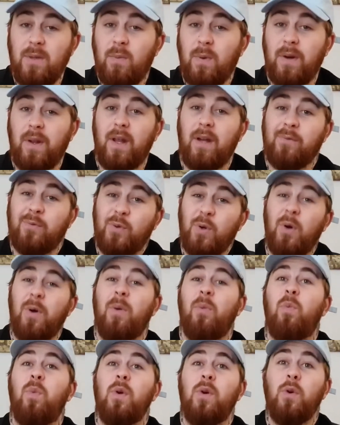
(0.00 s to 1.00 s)
one that I've
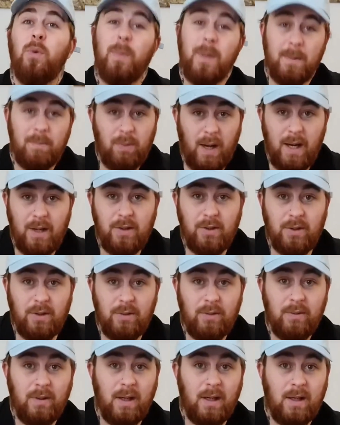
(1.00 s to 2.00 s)
got will be brand new,